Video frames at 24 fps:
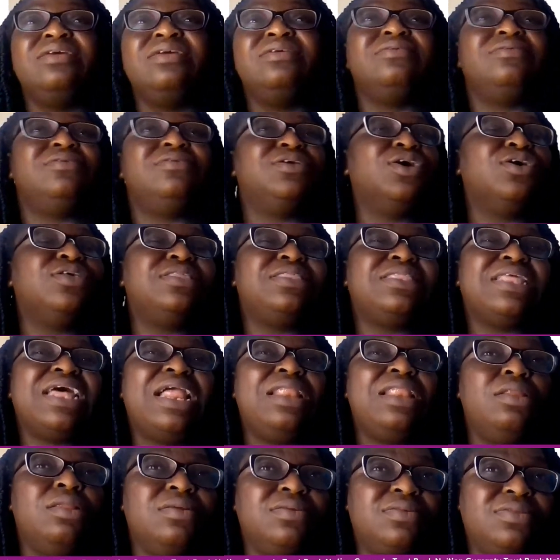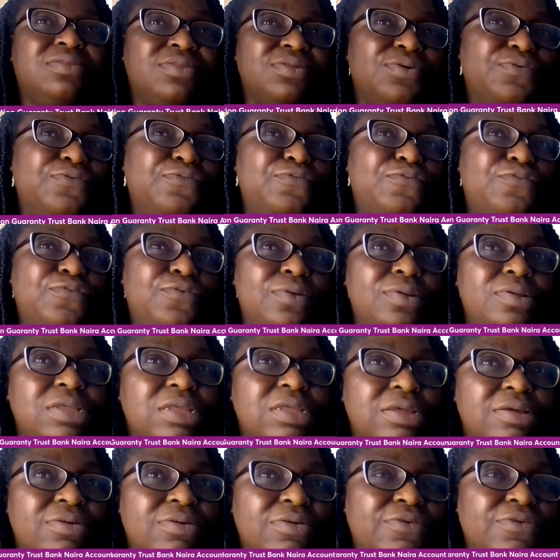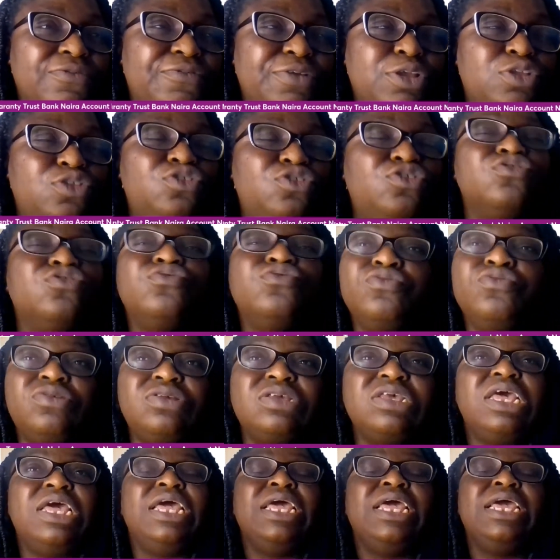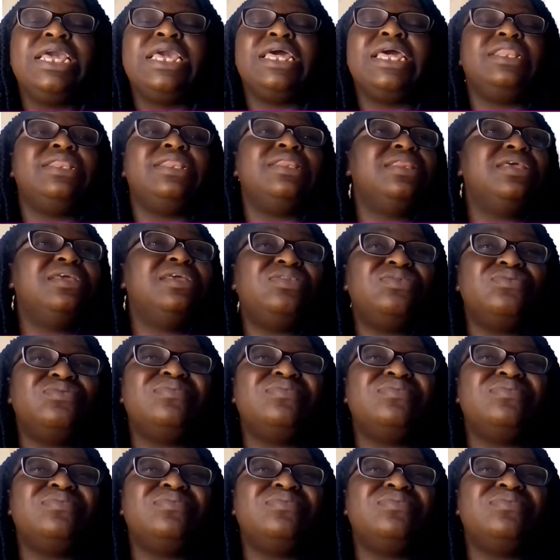just that loss of a tooth can lead to